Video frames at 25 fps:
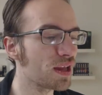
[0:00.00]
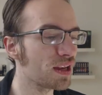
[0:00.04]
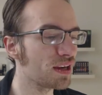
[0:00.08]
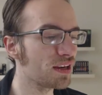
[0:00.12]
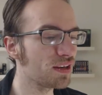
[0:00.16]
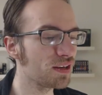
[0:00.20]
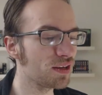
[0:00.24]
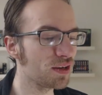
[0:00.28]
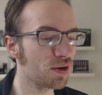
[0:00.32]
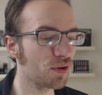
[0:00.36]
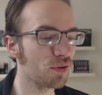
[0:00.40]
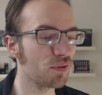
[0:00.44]
That,
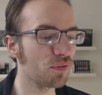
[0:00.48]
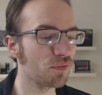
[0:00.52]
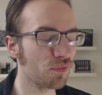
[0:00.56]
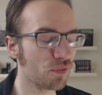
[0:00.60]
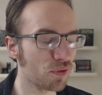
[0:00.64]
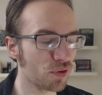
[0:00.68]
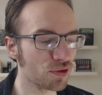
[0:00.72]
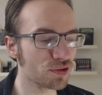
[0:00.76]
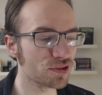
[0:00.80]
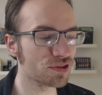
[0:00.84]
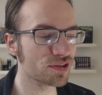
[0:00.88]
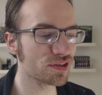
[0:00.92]
you know,
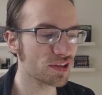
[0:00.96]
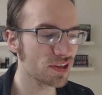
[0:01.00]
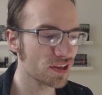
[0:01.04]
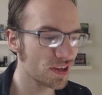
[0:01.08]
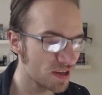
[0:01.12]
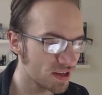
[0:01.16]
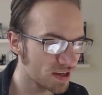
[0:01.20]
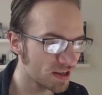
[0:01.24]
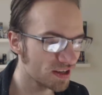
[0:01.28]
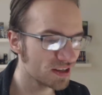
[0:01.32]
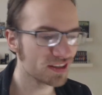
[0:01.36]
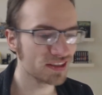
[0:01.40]
first
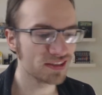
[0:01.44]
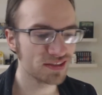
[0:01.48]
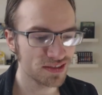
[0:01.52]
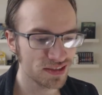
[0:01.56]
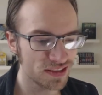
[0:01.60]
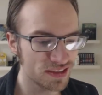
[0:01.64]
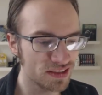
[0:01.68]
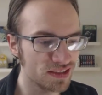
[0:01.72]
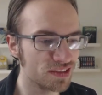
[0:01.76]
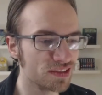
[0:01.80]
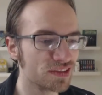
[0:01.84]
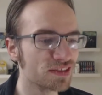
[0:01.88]

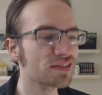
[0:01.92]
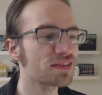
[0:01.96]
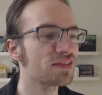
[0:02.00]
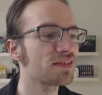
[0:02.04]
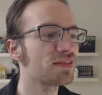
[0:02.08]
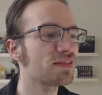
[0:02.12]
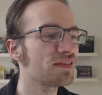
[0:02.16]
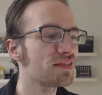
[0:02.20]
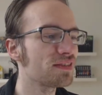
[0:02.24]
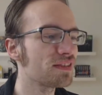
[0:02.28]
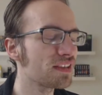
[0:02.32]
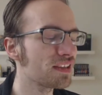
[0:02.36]
she
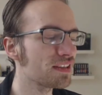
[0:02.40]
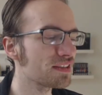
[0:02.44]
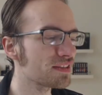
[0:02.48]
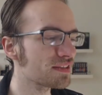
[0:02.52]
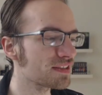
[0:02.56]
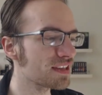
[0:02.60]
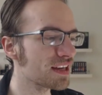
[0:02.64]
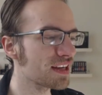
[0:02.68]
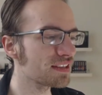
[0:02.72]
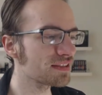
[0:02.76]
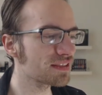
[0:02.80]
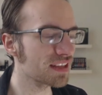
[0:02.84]
just
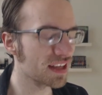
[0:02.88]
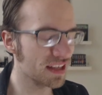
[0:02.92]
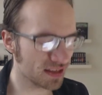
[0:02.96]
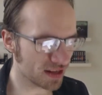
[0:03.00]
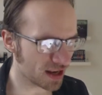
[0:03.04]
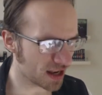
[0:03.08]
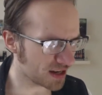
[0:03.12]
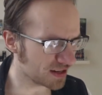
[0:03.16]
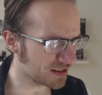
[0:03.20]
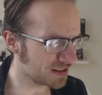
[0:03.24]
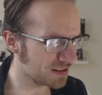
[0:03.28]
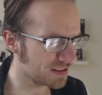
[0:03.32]
sings,
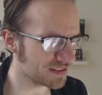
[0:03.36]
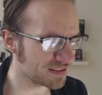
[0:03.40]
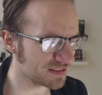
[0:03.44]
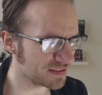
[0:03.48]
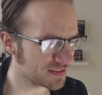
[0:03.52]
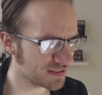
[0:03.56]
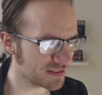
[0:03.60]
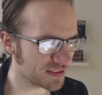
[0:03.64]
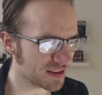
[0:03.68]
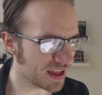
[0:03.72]
and and